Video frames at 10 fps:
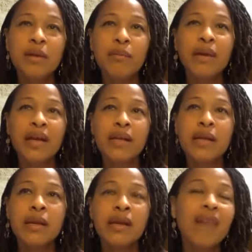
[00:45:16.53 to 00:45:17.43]
but
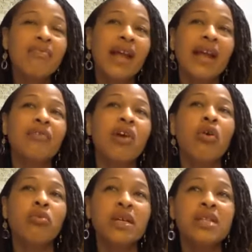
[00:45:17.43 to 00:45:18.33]
none that have
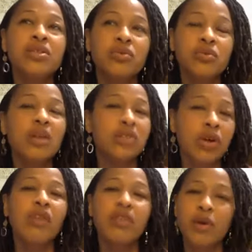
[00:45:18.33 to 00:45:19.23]
called me to want to
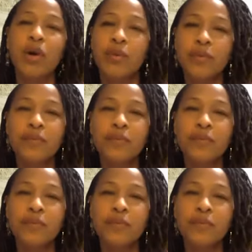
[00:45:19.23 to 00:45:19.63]
call them home.